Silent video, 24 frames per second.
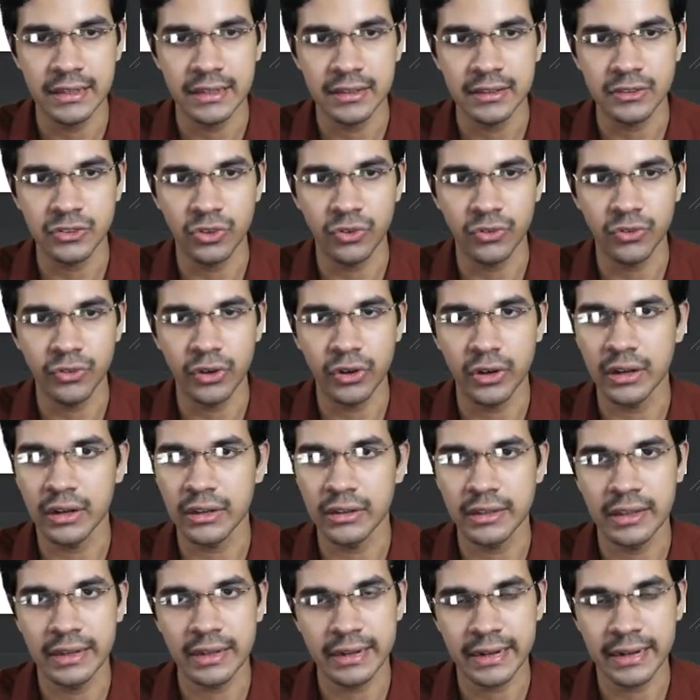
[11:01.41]
So
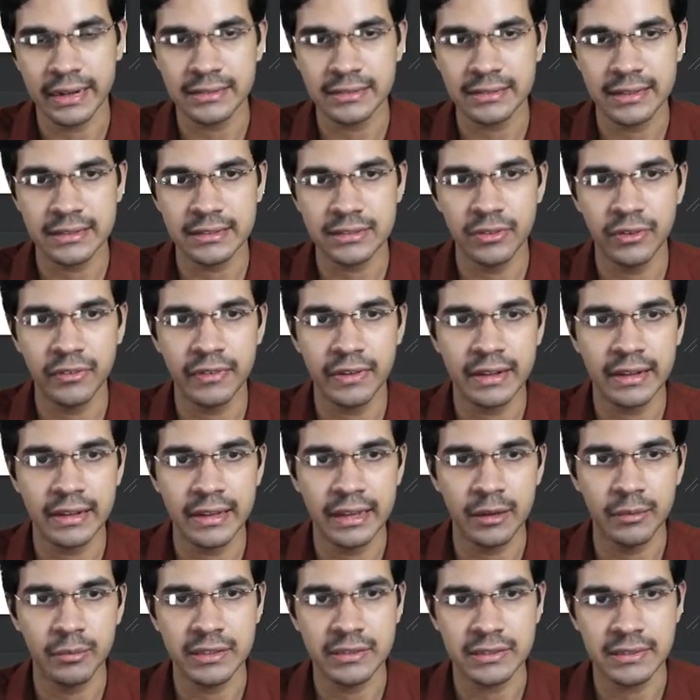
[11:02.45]
the text size we will keep the